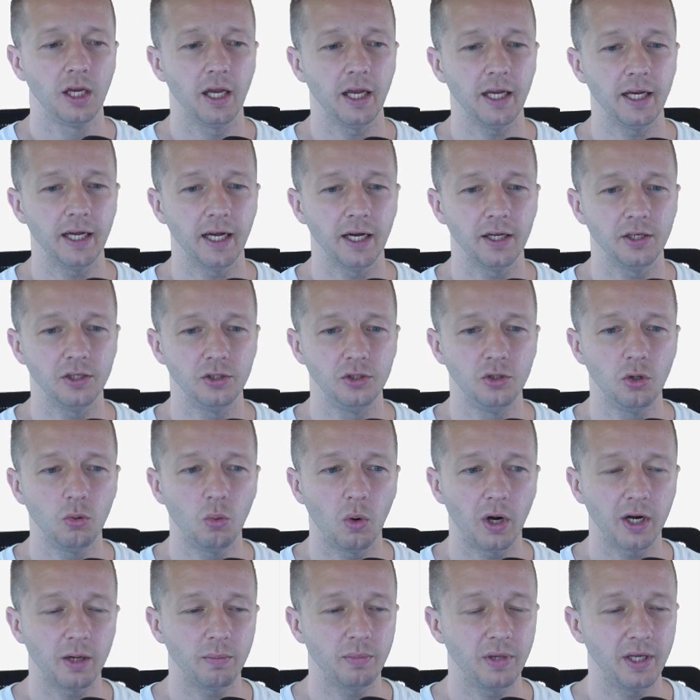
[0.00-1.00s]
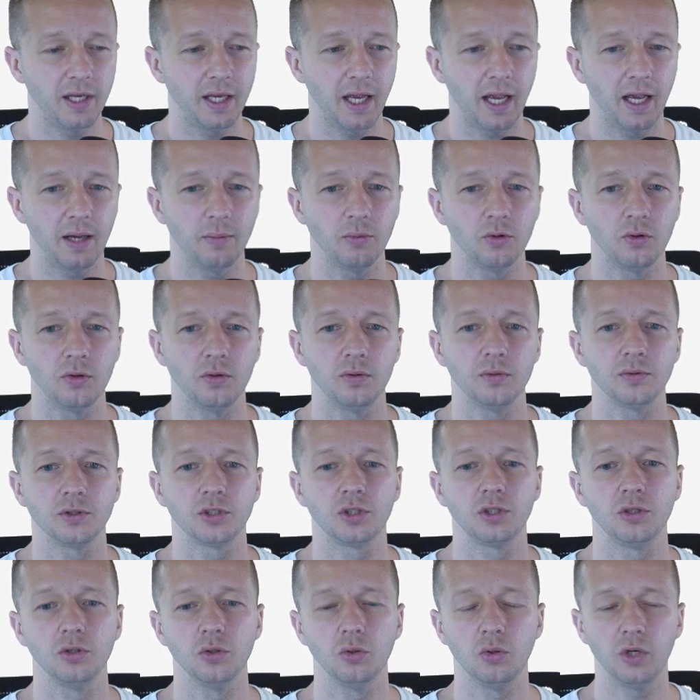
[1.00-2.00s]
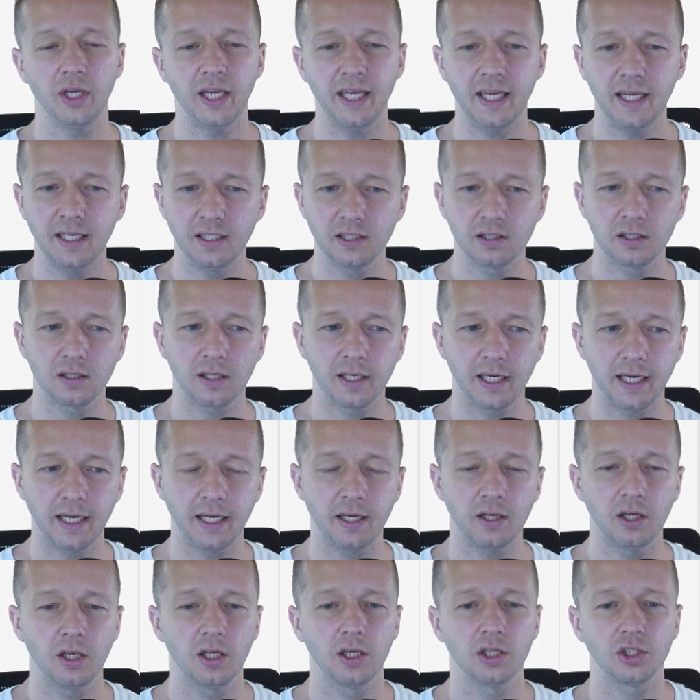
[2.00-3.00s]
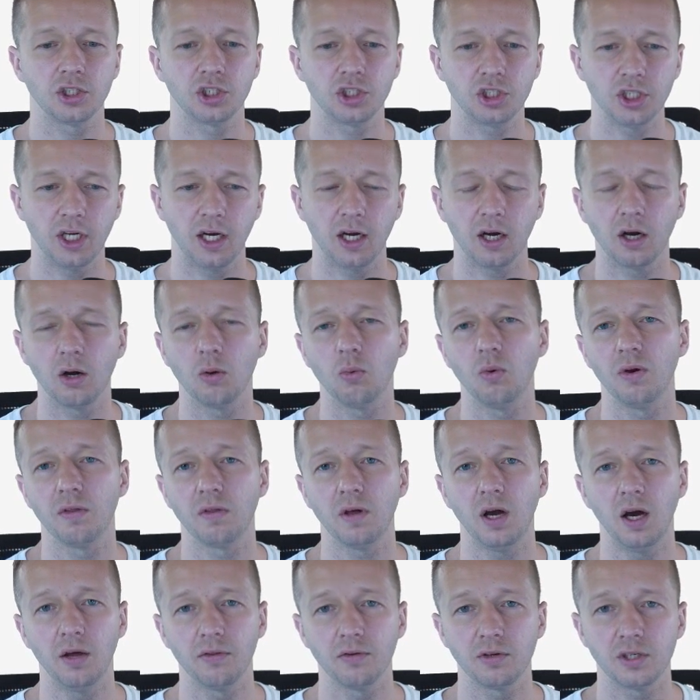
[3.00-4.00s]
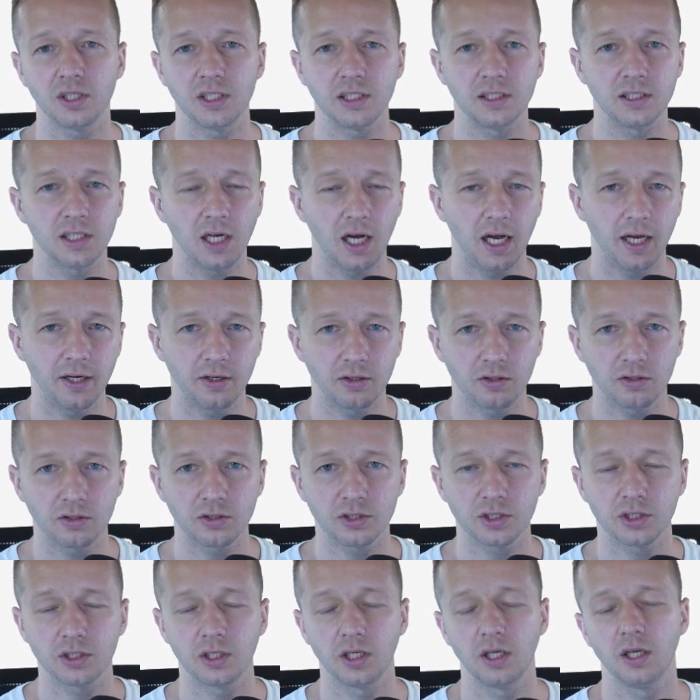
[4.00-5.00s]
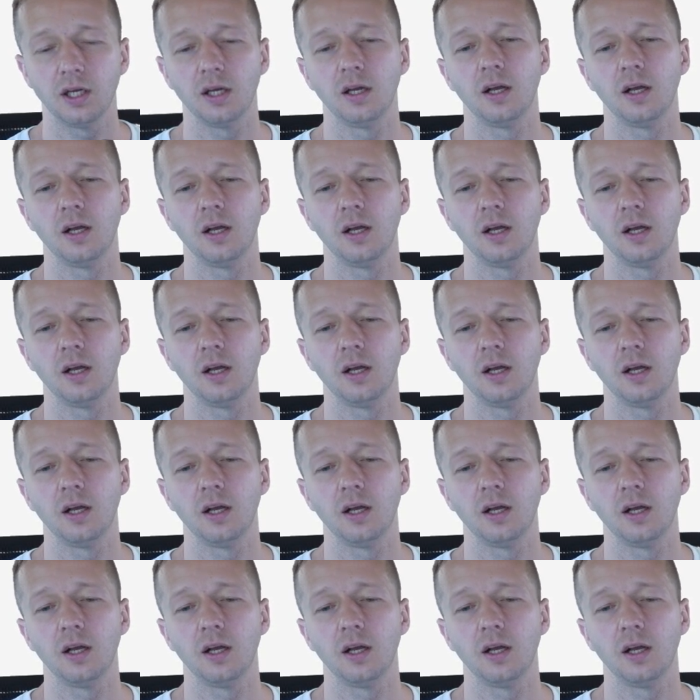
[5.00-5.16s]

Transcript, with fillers: And you want to be able to easily share with other designers